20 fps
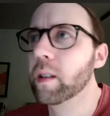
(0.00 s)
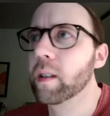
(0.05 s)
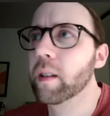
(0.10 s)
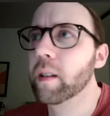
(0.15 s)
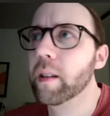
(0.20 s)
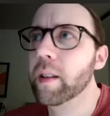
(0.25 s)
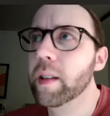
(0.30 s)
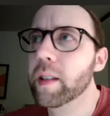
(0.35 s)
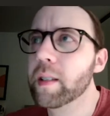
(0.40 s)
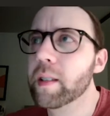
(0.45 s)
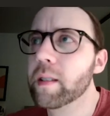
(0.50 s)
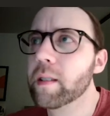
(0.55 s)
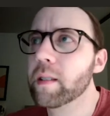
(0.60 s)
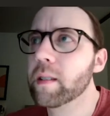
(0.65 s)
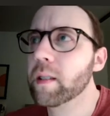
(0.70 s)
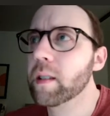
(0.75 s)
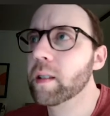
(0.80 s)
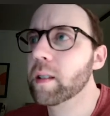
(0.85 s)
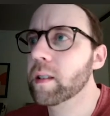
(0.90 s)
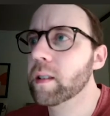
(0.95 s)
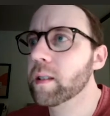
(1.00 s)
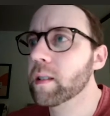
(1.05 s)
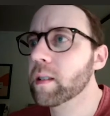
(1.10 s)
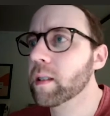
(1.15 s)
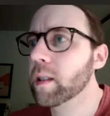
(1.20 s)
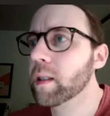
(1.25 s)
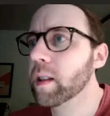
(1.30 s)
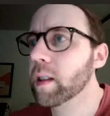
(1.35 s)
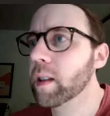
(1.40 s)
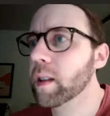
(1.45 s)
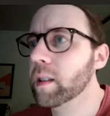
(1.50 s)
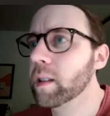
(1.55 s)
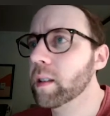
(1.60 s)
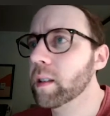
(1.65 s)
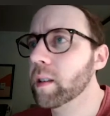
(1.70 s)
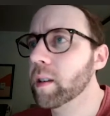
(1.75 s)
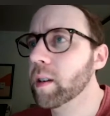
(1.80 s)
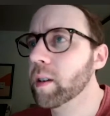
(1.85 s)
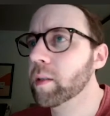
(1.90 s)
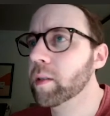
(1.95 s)
This is a thing to
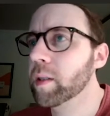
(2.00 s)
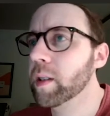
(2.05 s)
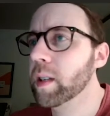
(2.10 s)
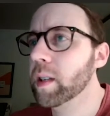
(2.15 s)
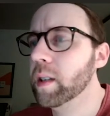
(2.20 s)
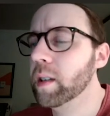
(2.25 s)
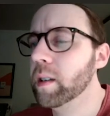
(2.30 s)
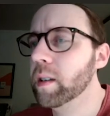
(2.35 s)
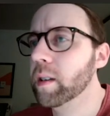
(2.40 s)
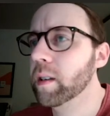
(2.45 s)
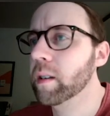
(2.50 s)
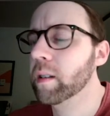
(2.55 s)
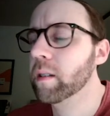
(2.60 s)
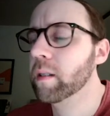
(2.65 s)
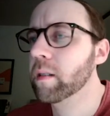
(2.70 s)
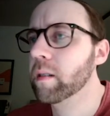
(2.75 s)
note here.